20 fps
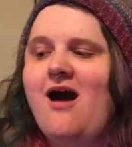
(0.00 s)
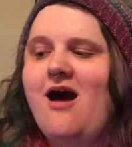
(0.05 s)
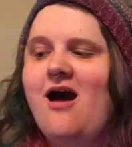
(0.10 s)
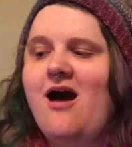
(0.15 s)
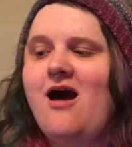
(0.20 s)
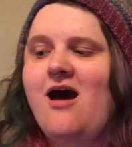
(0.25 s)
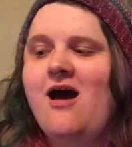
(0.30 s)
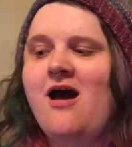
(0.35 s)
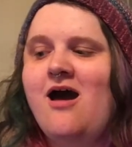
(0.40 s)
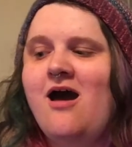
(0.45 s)

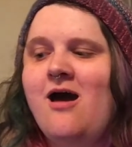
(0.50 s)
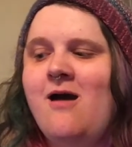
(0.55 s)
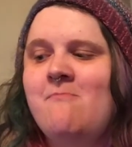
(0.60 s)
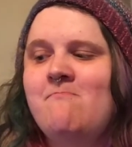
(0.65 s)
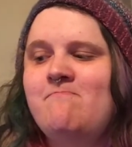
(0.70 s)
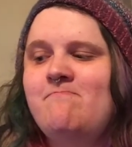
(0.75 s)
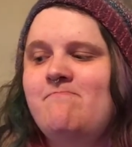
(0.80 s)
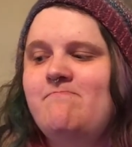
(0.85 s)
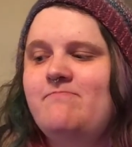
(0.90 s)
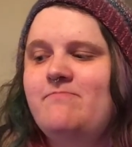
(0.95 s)

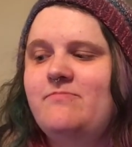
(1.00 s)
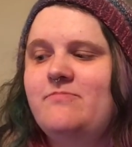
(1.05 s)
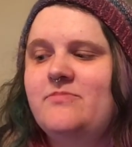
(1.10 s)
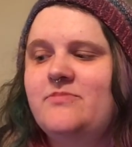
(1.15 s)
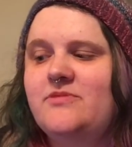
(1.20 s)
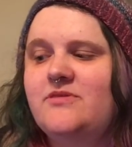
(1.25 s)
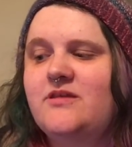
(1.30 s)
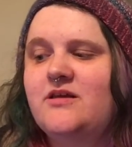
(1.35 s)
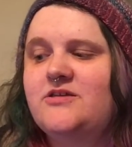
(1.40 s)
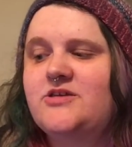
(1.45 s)

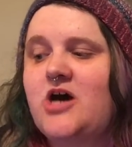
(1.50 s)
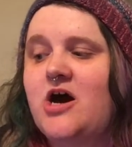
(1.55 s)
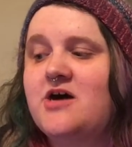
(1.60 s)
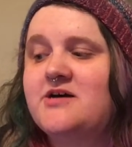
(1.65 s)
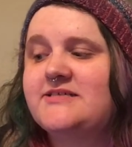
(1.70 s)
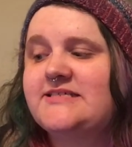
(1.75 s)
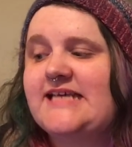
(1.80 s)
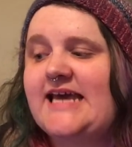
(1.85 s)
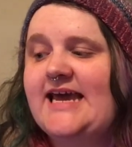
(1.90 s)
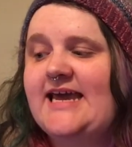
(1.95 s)
the
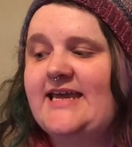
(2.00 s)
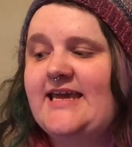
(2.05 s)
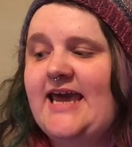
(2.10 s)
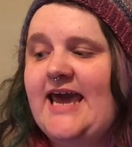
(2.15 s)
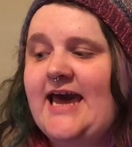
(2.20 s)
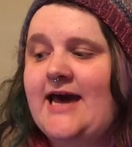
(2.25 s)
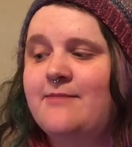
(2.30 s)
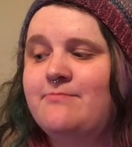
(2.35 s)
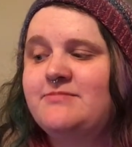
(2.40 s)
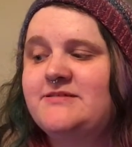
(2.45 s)
dolls I
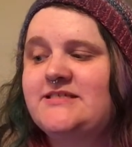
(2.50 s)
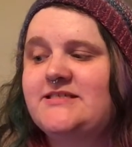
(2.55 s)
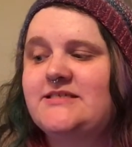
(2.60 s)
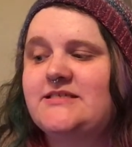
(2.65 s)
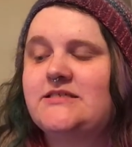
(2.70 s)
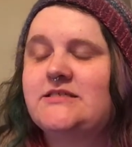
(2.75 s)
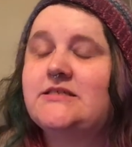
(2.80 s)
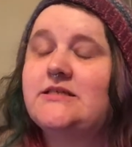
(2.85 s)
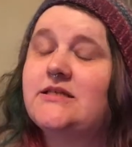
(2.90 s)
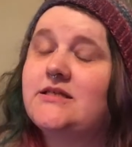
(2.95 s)

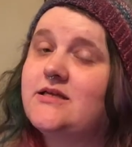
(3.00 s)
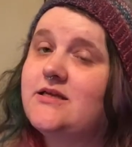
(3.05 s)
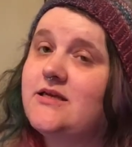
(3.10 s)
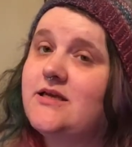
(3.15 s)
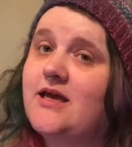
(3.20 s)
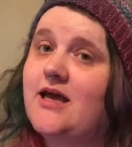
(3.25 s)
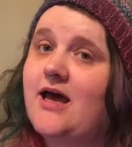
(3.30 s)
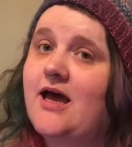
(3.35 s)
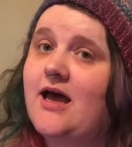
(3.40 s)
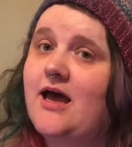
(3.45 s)
kept,
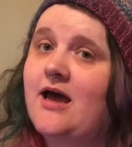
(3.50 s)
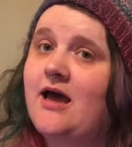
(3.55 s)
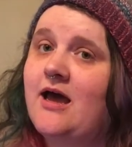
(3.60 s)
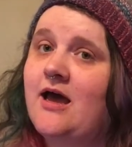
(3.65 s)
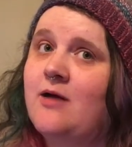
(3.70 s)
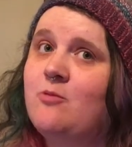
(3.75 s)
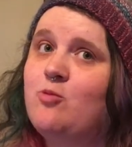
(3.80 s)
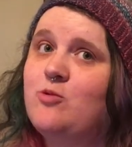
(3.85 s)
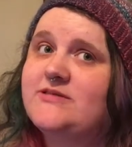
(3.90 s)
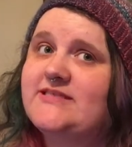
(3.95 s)

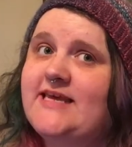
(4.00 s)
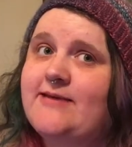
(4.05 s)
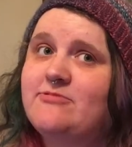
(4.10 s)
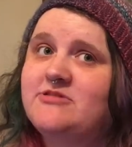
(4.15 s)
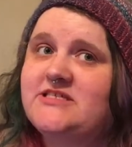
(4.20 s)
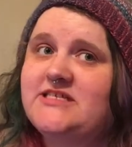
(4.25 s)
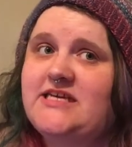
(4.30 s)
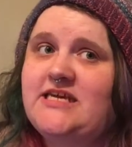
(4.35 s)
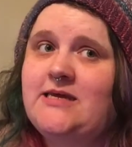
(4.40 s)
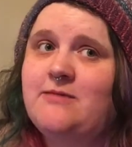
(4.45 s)
was
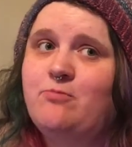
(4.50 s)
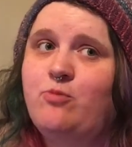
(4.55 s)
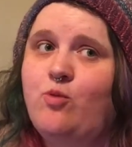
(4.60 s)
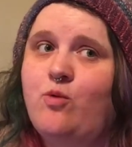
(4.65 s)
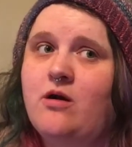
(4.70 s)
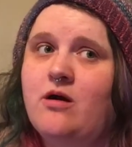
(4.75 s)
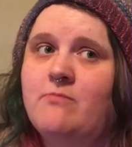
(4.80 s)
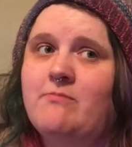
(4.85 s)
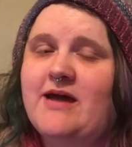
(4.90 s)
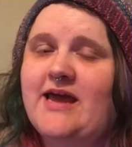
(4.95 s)
able to keep,
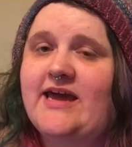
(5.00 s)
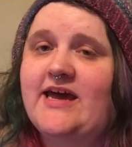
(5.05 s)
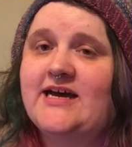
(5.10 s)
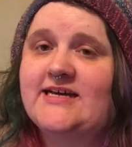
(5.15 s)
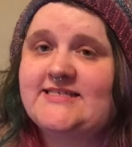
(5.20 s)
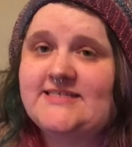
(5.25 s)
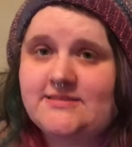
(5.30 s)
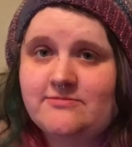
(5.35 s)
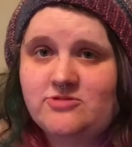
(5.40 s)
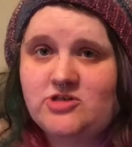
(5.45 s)
were my
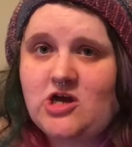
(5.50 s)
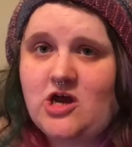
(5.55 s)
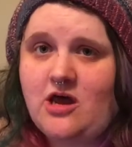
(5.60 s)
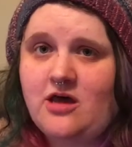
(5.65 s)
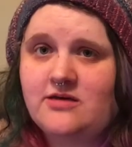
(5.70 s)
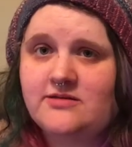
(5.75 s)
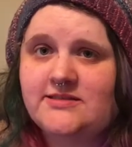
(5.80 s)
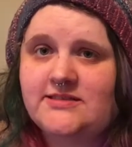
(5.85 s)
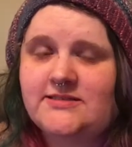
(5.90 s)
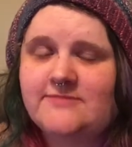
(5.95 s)
custom
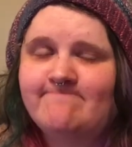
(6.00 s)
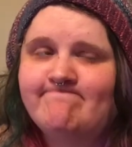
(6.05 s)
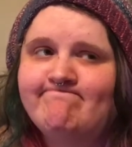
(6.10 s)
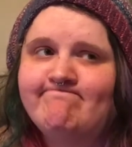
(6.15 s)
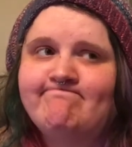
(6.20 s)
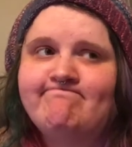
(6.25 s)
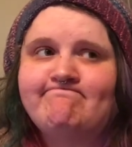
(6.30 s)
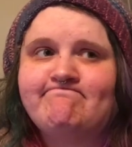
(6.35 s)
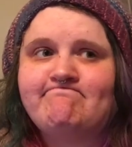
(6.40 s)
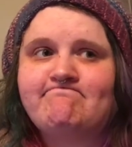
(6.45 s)
dolls.
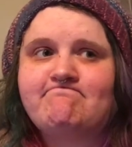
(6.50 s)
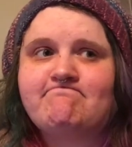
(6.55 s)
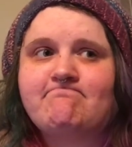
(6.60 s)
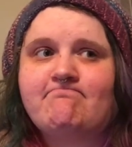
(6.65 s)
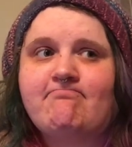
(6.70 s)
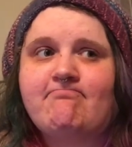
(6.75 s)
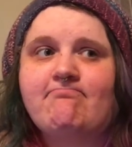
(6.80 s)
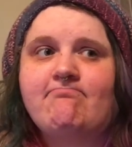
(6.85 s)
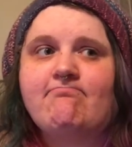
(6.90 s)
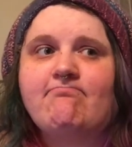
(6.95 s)

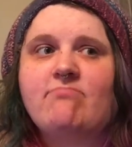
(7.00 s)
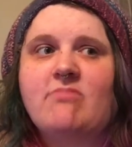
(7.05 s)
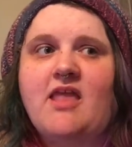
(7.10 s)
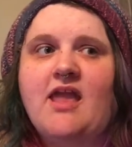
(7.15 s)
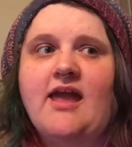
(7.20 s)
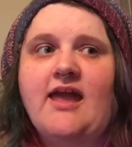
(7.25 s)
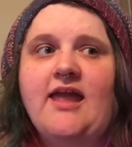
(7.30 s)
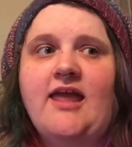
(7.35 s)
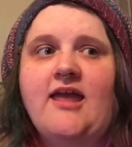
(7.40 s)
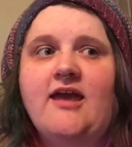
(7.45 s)

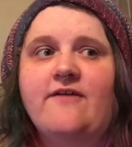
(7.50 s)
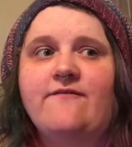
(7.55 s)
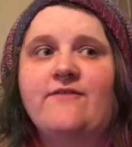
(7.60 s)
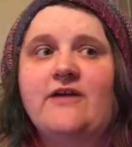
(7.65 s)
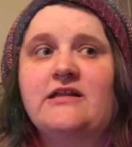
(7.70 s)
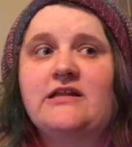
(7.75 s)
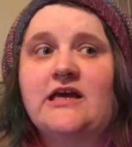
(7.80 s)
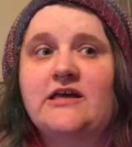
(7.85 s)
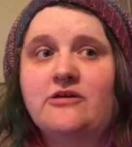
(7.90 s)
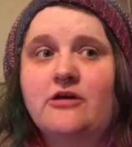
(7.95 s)
If
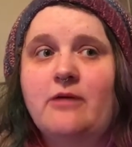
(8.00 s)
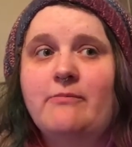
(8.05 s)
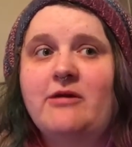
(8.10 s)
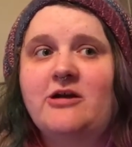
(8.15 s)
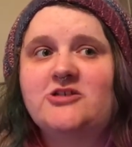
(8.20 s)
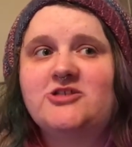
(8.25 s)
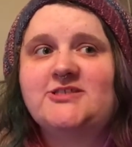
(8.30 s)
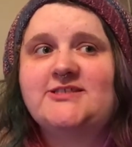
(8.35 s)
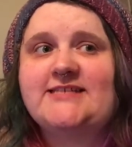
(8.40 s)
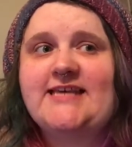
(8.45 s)
another
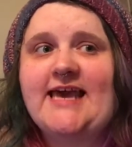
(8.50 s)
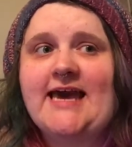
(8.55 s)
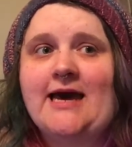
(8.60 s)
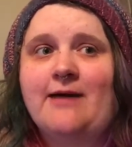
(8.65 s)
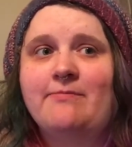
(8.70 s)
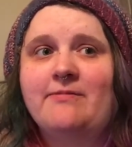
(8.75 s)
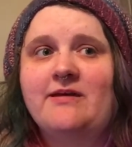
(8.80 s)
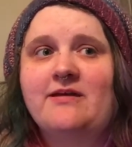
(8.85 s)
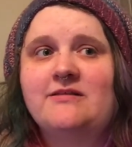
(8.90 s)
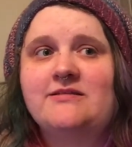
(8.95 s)
emergency
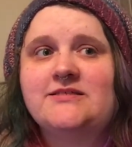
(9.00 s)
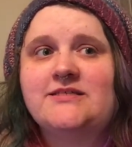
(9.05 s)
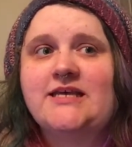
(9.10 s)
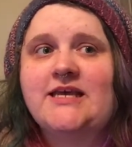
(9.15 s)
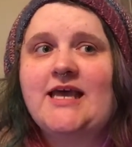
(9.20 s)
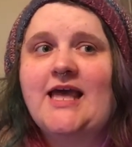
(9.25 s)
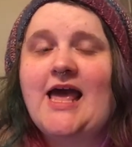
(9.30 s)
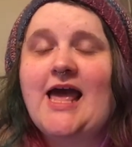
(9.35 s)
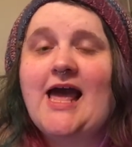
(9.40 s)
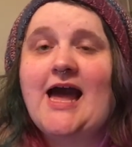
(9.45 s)
happened,
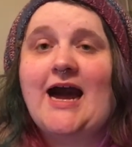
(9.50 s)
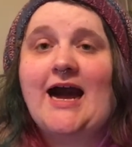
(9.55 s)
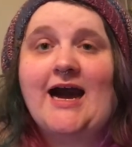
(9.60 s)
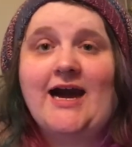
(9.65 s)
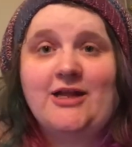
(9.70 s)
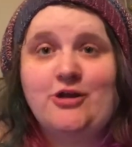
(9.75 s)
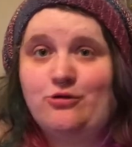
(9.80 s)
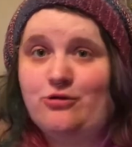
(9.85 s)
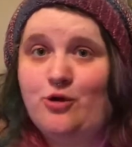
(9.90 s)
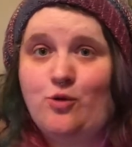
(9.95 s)

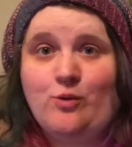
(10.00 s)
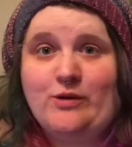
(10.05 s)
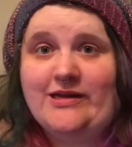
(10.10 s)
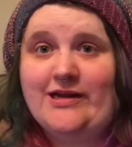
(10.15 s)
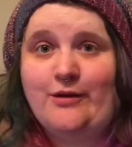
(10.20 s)
I don't know what